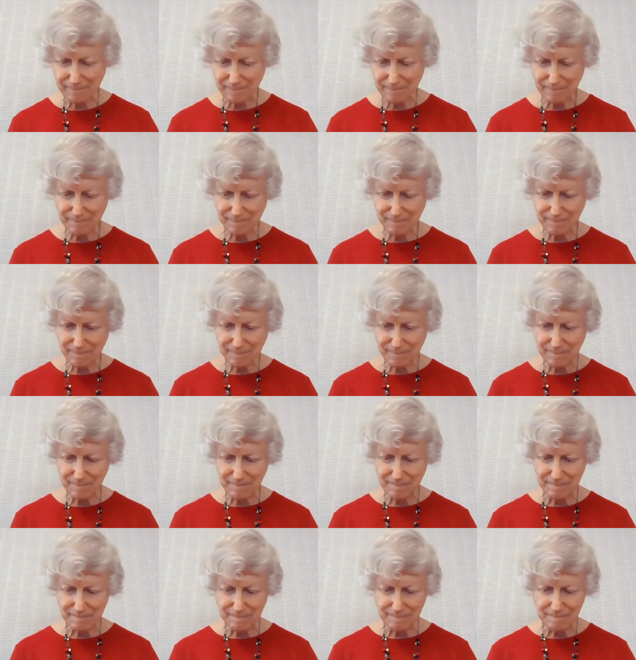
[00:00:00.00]

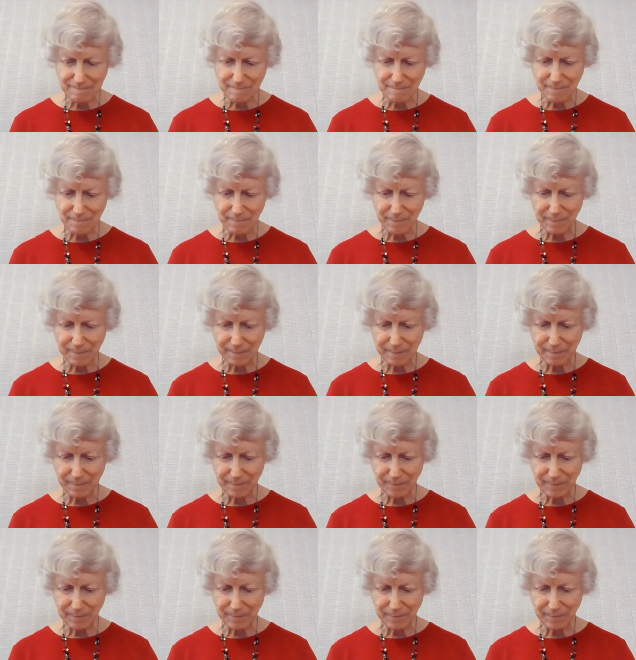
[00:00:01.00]
(no one is talking)